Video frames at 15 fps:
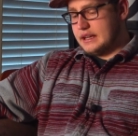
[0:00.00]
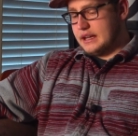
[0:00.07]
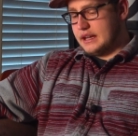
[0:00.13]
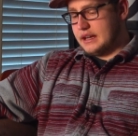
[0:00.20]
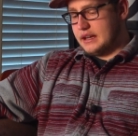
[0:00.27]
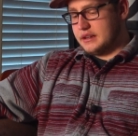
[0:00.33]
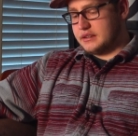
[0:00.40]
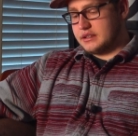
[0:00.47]

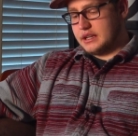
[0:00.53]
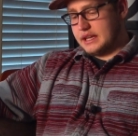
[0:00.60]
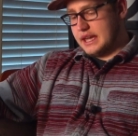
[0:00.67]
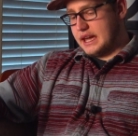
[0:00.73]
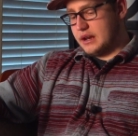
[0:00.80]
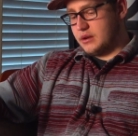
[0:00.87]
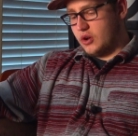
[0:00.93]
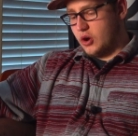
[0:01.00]

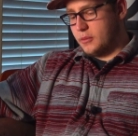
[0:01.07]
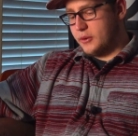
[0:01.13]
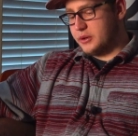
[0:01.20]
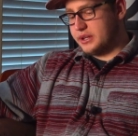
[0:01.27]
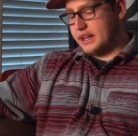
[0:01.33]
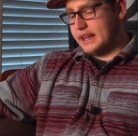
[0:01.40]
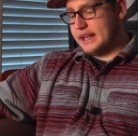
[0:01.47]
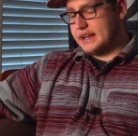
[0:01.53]
Again,
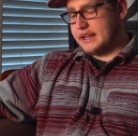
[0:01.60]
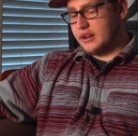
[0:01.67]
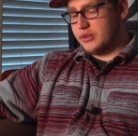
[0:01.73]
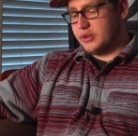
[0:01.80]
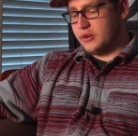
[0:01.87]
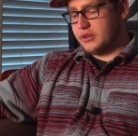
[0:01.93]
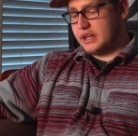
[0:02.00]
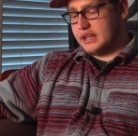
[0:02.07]
Homo naledi,
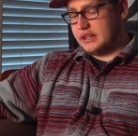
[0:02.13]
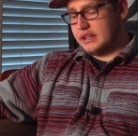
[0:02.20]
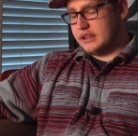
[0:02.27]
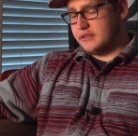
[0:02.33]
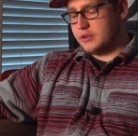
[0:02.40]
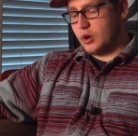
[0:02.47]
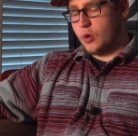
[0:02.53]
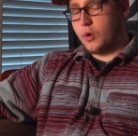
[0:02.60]
although they
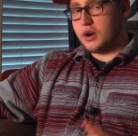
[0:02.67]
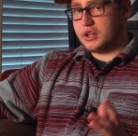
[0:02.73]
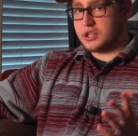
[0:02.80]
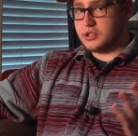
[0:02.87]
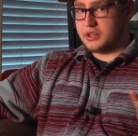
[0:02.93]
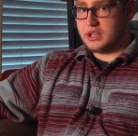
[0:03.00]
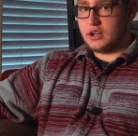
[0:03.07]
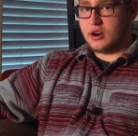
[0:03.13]
lived, according
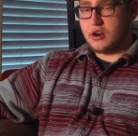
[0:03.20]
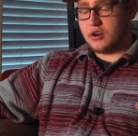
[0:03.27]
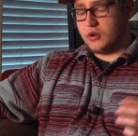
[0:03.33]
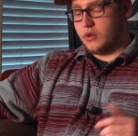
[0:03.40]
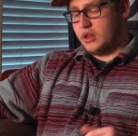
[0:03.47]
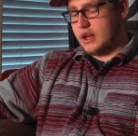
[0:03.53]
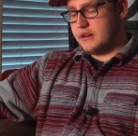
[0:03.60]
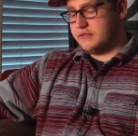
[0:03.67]
to the
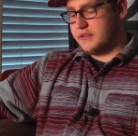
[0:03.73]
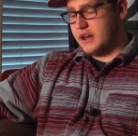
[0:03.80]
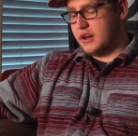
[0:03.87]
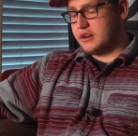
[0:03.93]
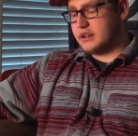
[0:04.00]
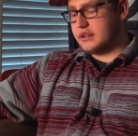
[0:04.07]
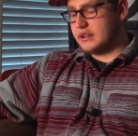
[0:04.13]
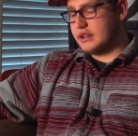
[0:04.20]
article I
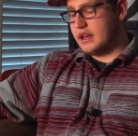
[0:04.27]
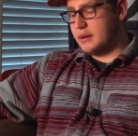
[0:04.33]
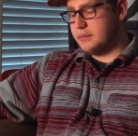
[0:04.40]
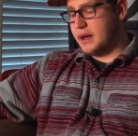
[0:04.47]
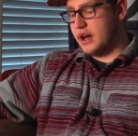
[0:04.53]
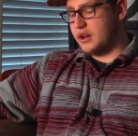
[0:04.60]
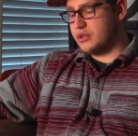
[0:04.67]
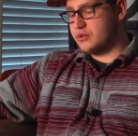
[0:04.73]
found,
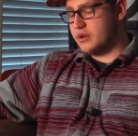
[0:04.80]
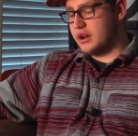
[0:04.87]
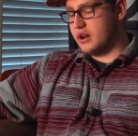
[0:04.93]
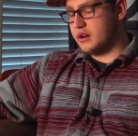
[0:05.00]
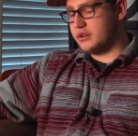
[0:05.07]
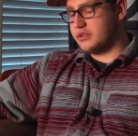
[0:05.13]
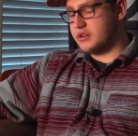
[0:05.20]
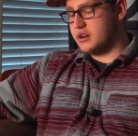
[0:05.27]
about
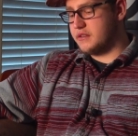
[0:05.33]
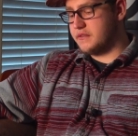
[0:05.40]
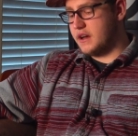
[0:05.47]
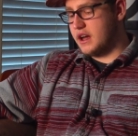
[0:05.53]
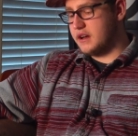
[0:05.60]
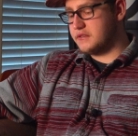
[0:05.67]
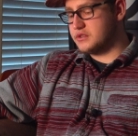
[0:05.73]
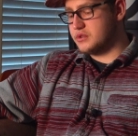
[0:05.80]

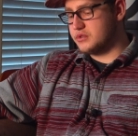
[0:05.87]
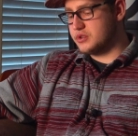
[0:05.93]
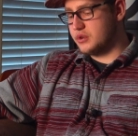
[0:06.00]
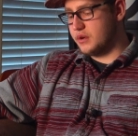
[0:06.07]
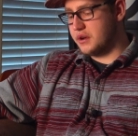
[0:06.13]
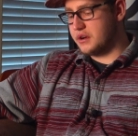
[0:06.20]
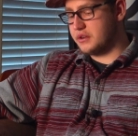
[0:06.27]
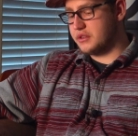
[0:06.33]
335 to
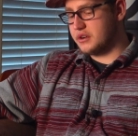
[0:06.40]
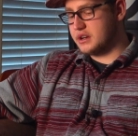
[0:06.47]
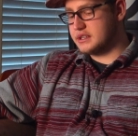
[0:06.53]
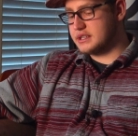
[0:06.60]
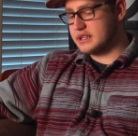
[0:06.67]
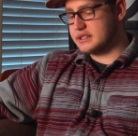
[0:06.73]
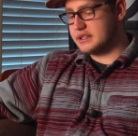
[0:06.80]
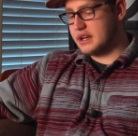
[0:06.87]

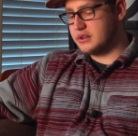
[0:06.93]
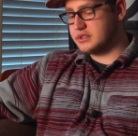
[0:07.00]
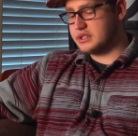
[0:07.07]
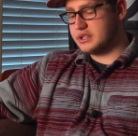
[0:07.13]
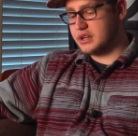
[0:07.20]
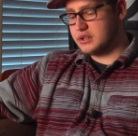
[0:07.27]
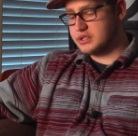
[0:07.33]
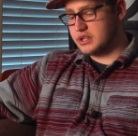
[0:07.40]

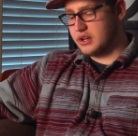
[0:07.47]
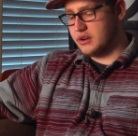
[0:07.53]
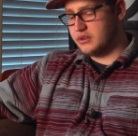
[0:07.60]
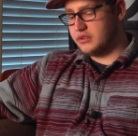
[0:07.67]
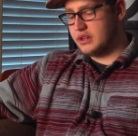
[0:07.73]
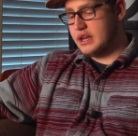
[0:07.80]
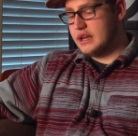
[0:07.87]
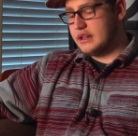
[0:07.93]
236,000 years
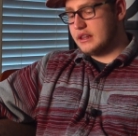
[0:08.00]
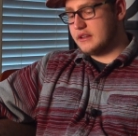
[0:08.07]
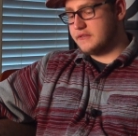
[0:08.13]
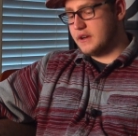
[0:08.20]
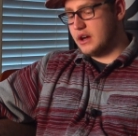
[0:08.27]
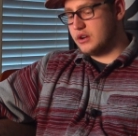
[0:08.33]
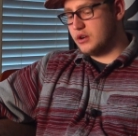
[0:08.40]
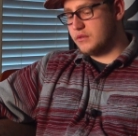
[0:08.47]
ago, they
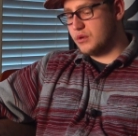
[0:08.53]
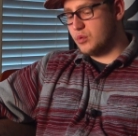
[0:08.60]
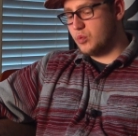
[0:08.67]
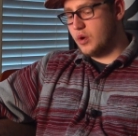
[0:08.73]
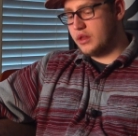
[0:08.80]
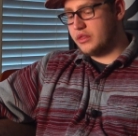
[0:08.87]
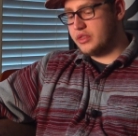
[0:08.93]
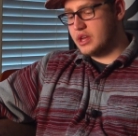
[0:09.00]
found over
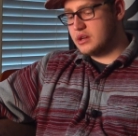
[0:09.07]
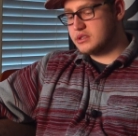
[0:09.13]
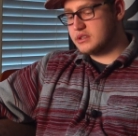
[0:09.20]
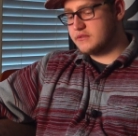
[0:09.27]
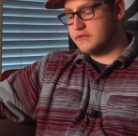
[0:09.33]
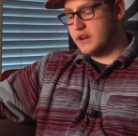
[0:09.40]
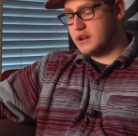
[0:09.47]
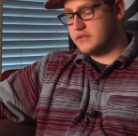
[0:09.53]

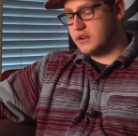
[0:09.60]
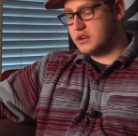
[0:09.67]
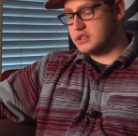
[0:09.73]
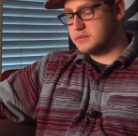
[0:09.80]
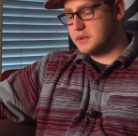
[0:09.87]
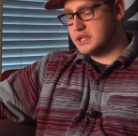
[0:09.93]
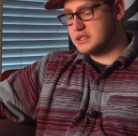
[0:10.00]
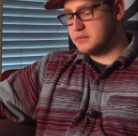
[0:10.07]

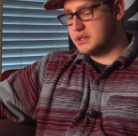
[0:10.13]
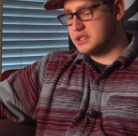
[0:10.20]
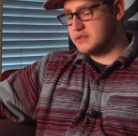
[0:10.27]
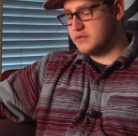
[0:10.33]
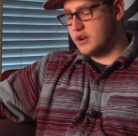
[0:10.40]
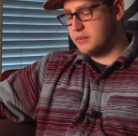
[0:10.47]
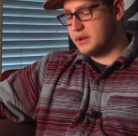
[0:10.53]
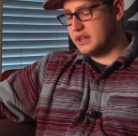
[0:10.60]
1,500 specimens
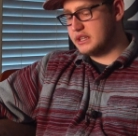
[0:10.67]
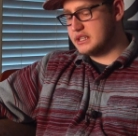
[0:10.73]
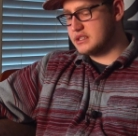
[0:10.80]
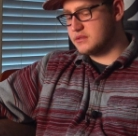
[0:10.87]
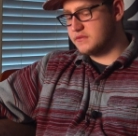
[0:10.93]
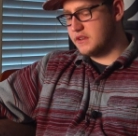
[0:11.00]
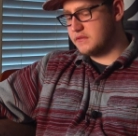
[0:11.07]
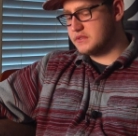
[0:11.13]
from at
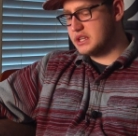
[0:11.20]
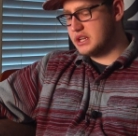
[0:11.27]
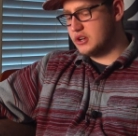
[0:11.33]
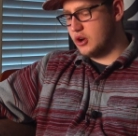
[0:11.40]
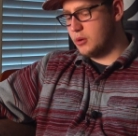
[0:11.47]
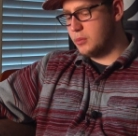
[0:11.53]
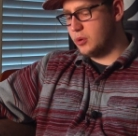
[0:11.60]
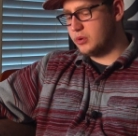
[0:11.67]
least 15
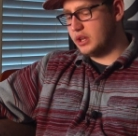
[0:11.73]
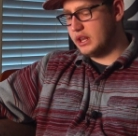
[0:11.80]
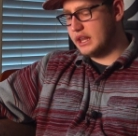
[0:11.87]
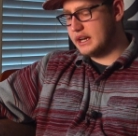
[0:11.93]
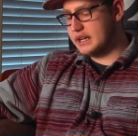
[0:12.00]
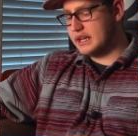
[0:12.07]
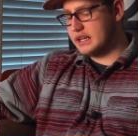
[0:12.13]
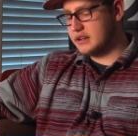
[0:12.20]
Homo
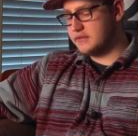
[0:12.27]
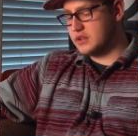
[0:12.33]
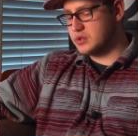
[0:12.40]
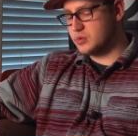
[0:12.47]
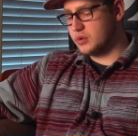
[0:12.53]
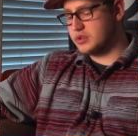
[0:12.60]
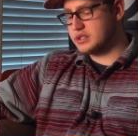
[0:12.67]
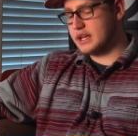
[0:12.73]
naledi
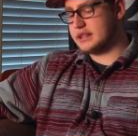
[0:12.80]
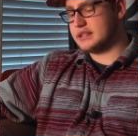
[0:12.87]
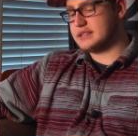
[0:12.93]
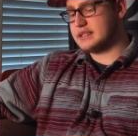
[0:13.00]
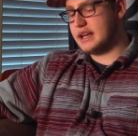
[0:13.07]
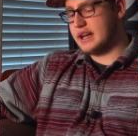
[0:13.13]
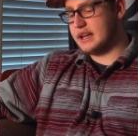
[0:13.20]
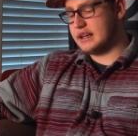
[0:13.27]
individuals at the
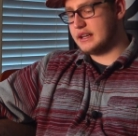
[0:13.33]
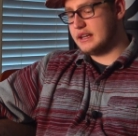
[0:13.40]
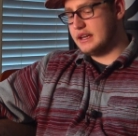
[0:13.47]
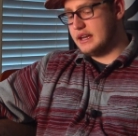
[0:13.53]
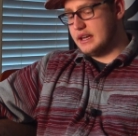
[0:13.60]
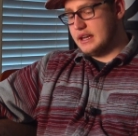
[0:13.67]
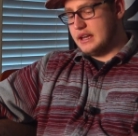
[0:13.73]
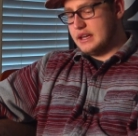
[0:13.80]
site. It
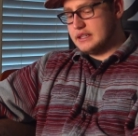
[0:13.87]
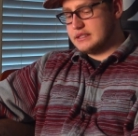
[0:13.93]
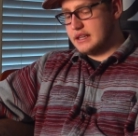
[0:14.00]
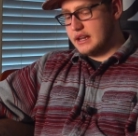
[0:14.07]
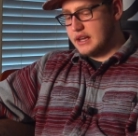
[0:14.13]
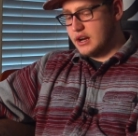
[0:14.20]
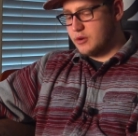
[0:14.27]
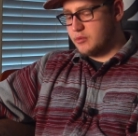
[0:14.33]

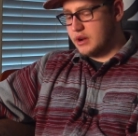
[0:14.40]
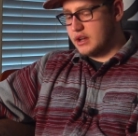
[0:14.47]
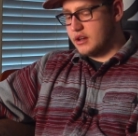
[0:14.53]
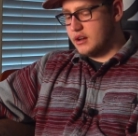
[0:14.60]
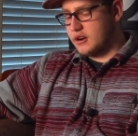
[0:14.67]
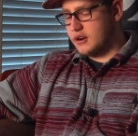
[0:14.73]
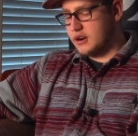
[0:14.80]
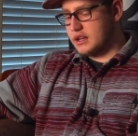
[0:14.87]
said here, Rick
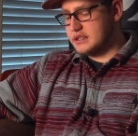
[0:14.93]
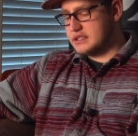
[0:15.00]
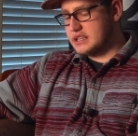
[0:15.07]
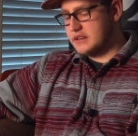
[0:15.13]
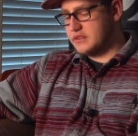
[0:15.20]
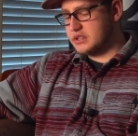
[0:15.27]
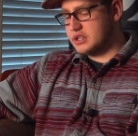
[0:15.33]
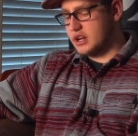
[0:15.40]
Hunter and Stephen